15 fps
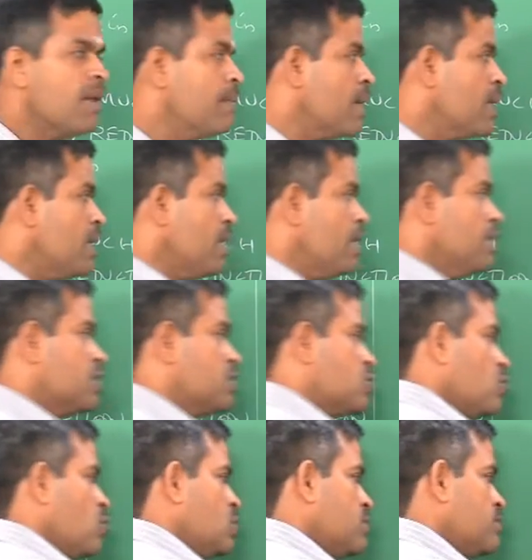are many
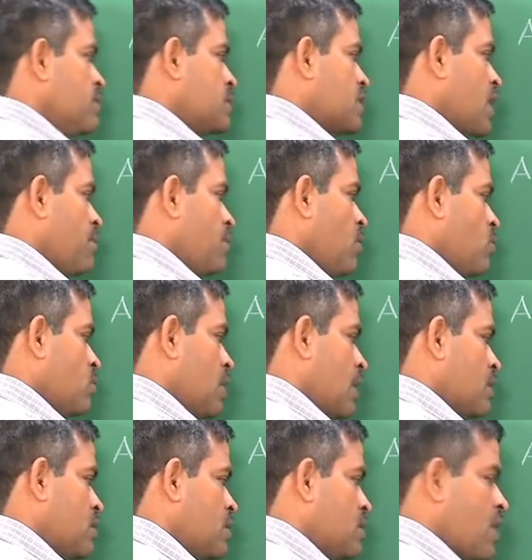issues which can be looked
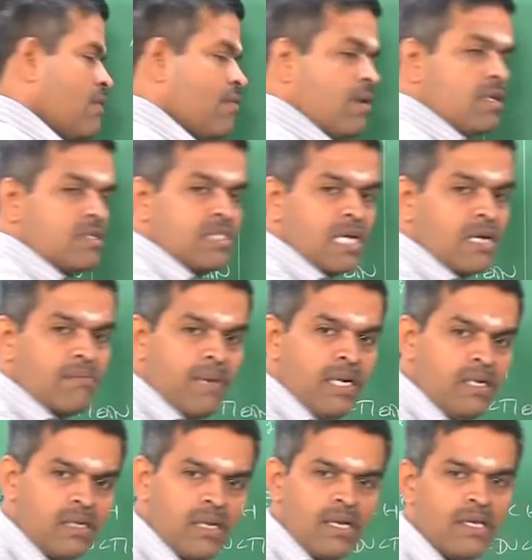at this level
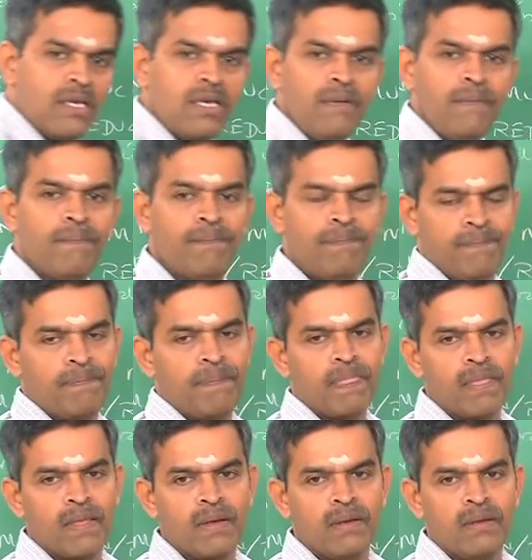segmentally
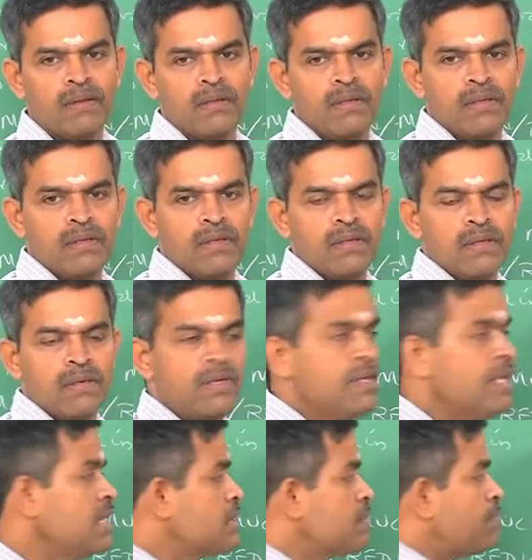in
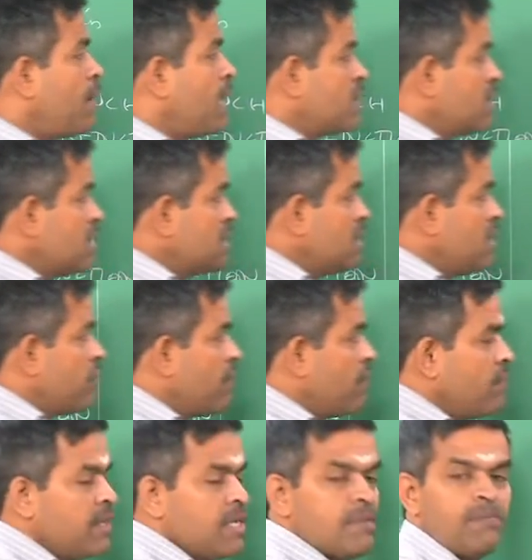each partition of
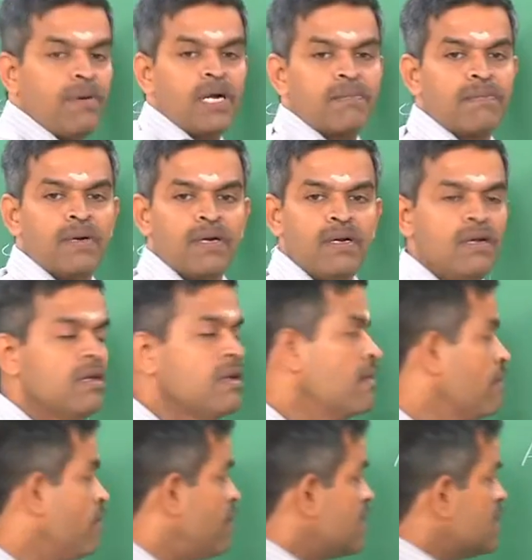every department
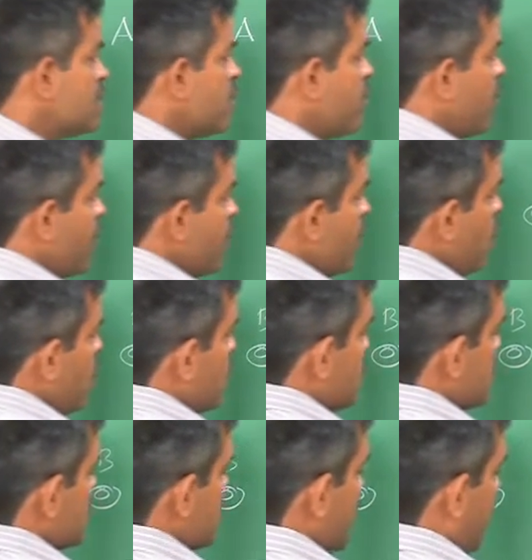which is a very good
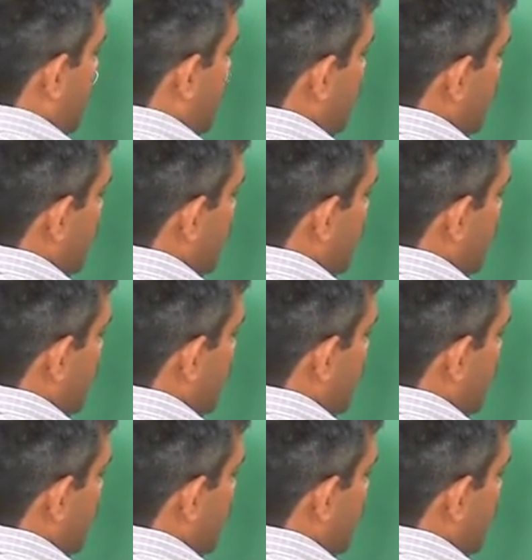step